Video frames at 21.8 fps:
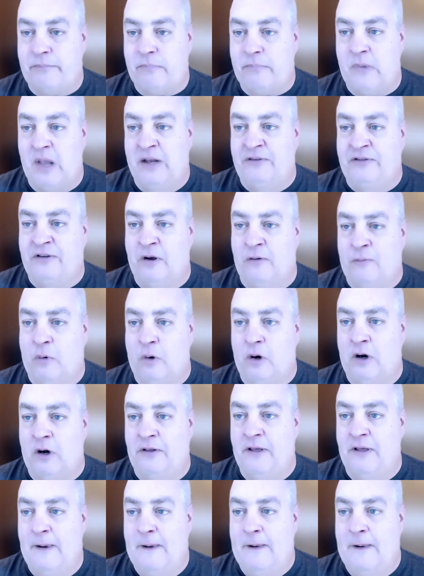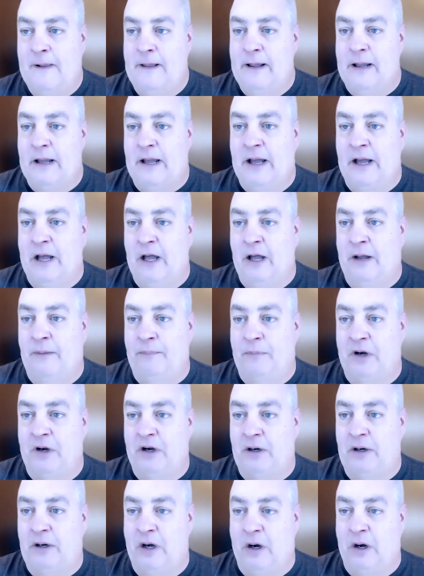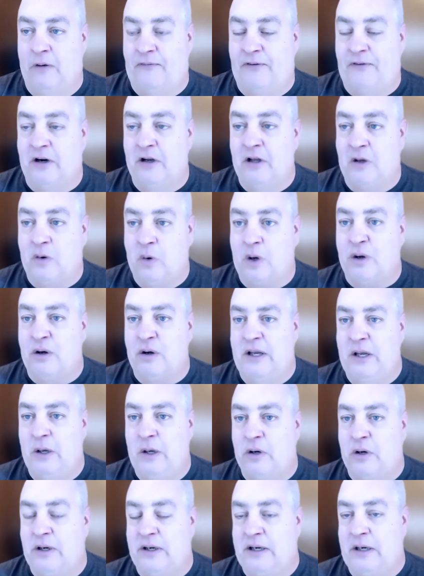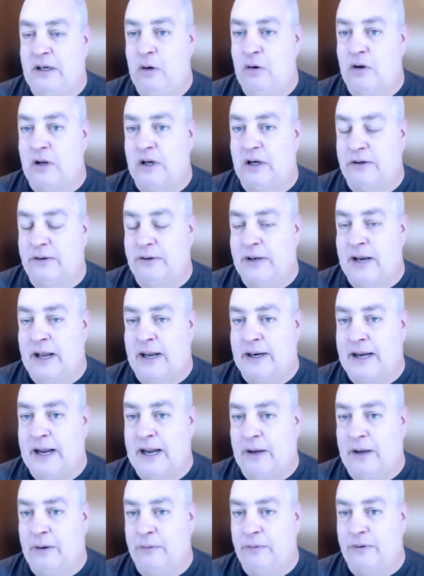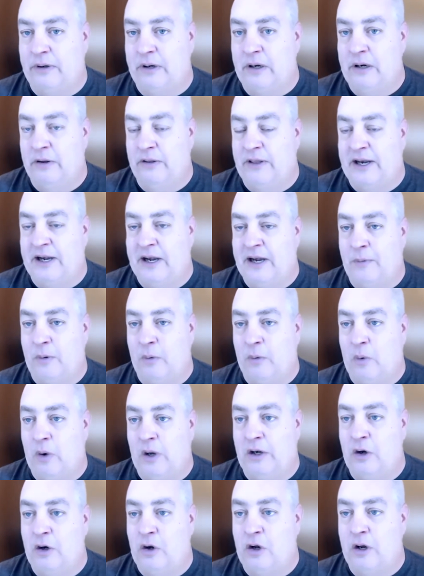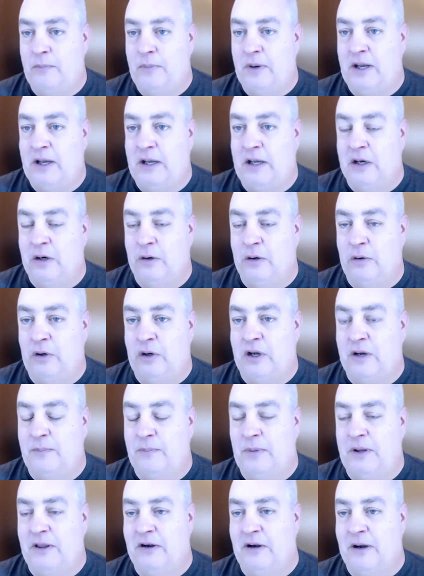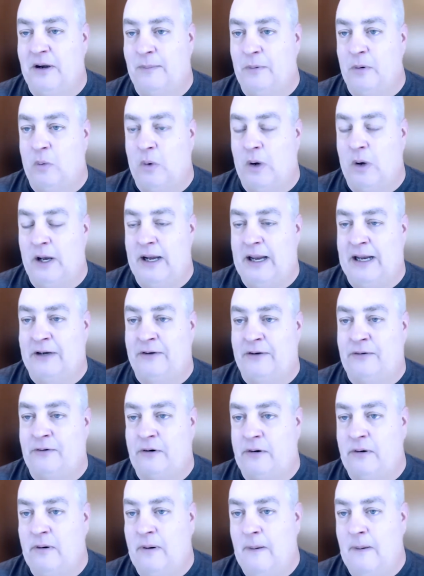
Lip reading: and so forth. Fairly quickly you can knock out, that number one. You can be the number one answer.